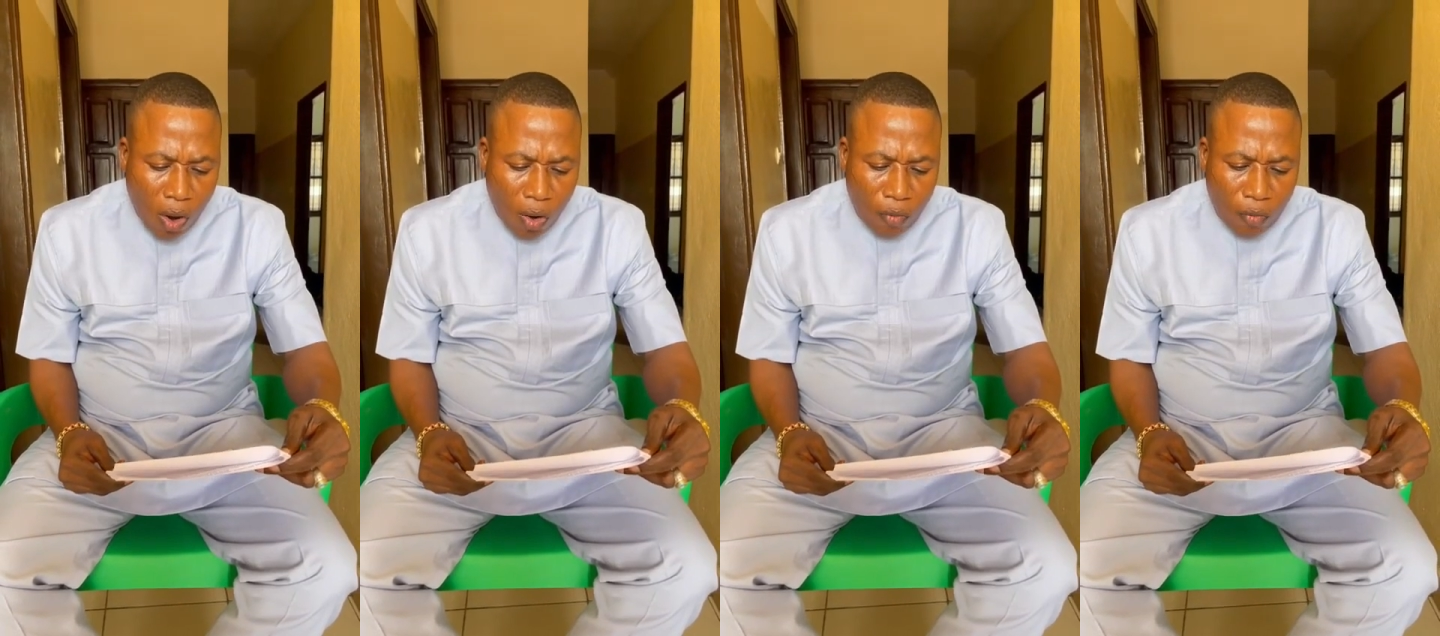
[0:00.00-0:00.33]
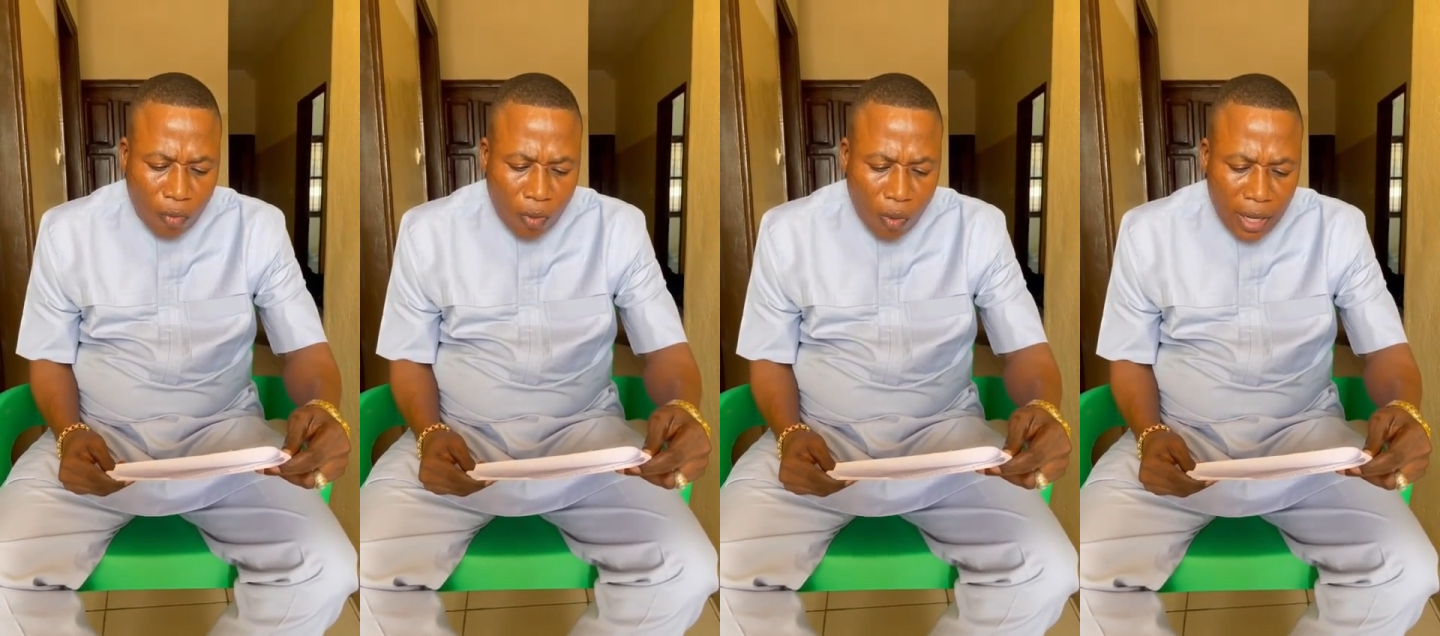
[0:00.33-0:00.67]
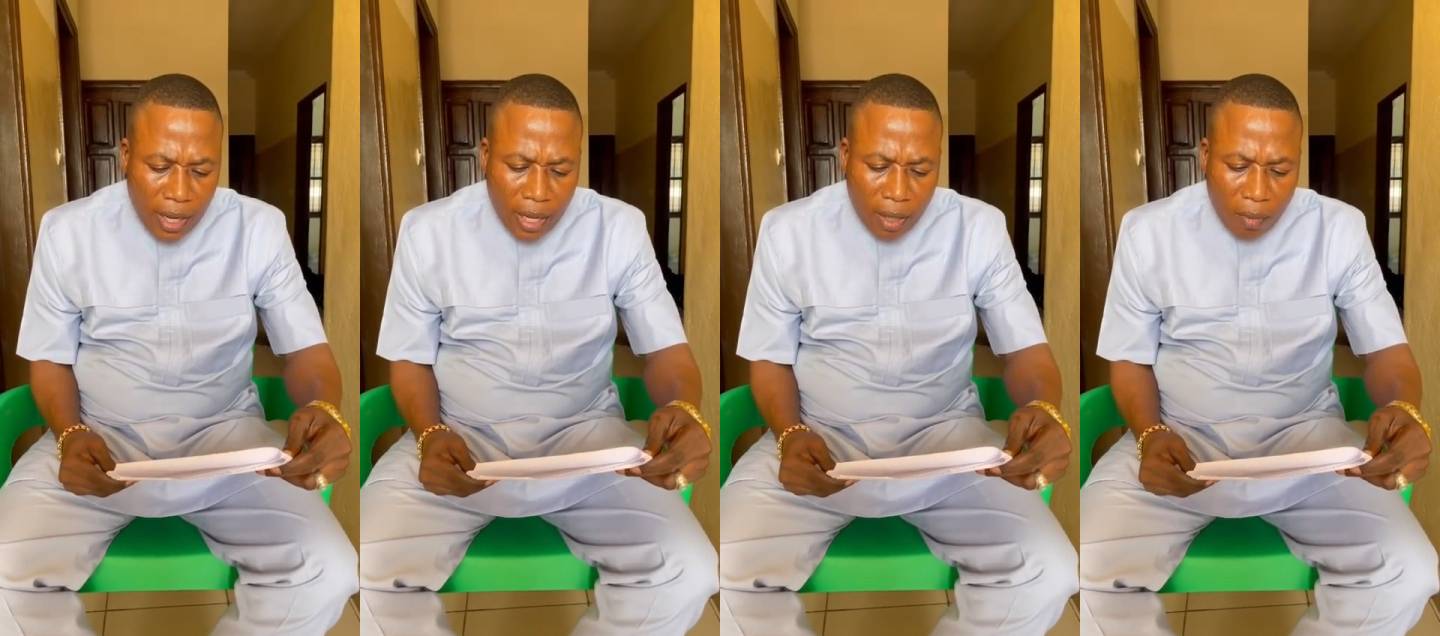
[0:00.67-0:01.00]
of
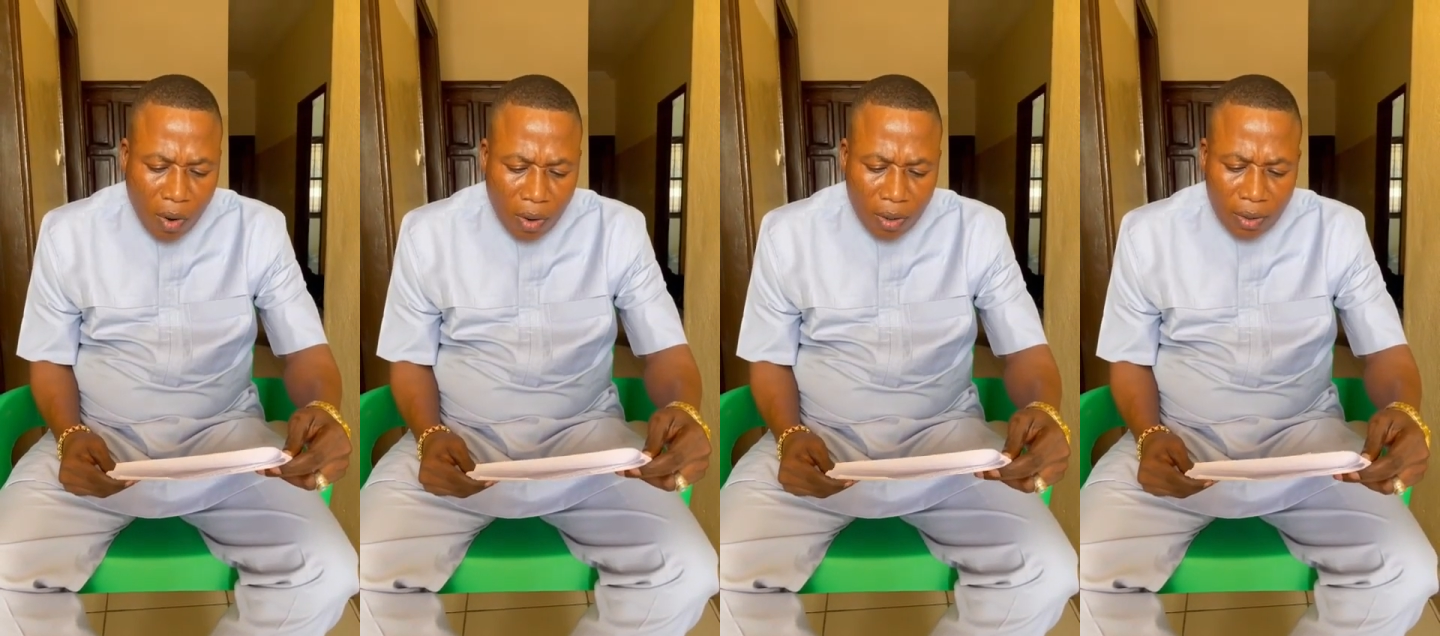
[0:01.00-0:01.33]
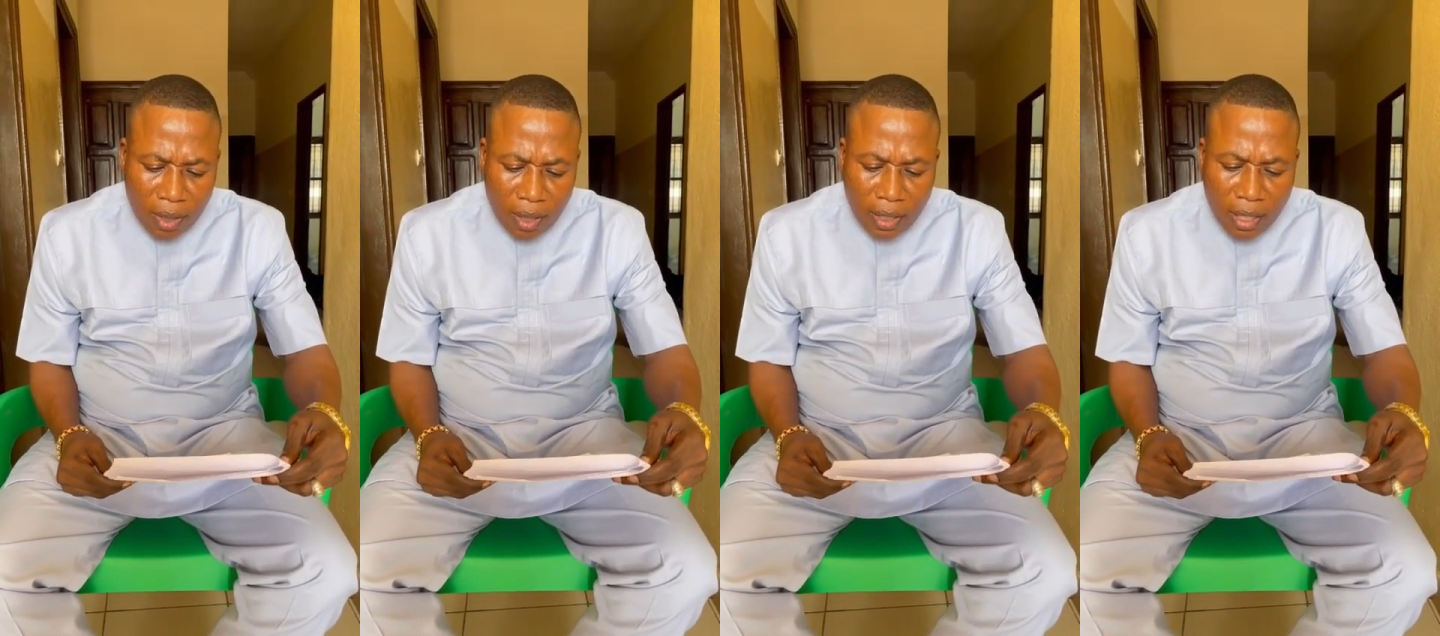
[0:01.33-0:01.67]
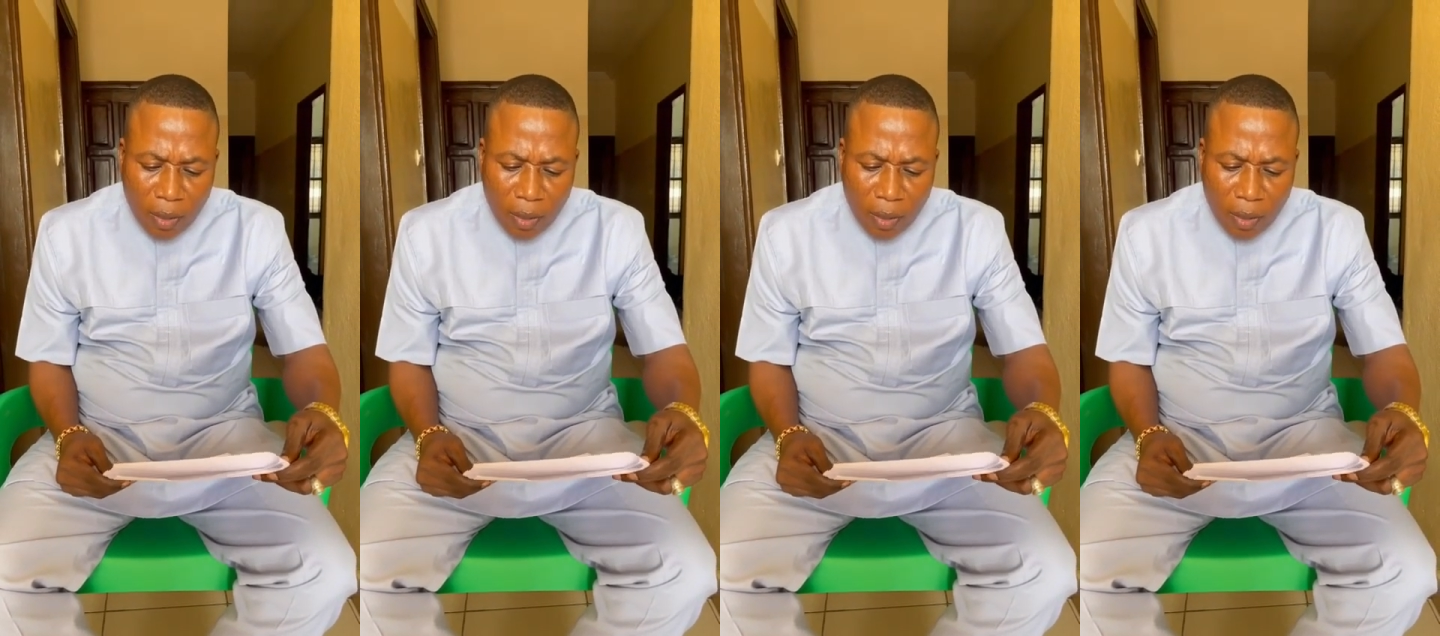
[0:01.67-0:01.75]
Orile Igbo,